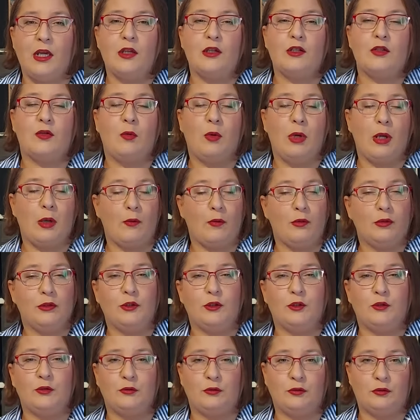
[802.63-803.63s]
So I want
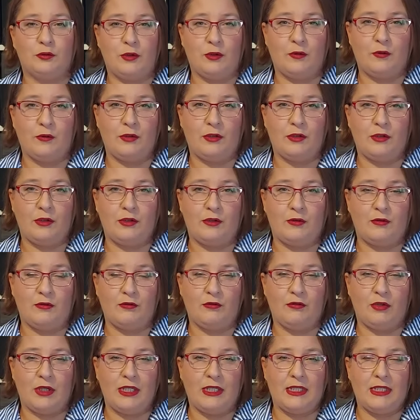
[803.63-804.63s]
to do those two
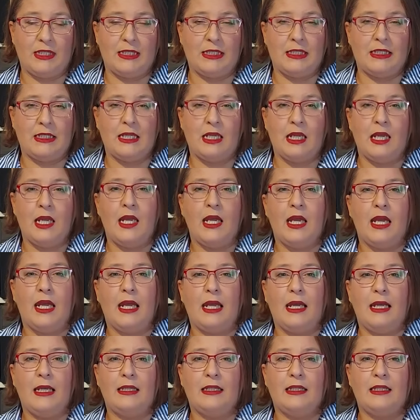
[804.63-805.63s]
dresses,
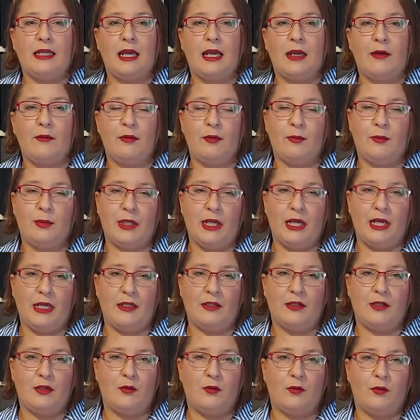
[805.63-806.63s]
and I will be
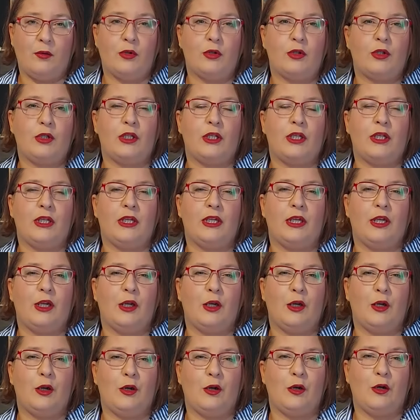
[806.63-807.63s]
also working
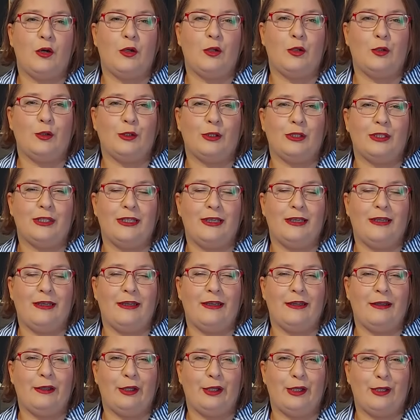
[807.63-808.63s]
on
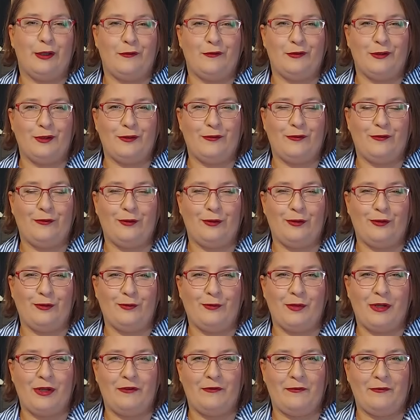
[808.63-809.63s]
gifts for
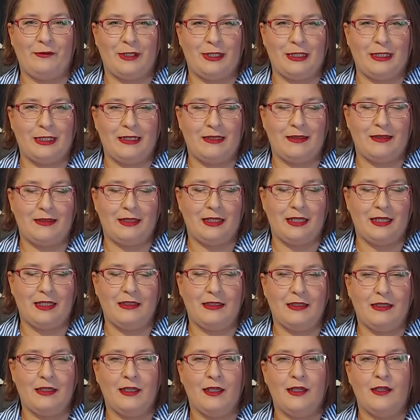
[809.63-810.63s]
my friend's son.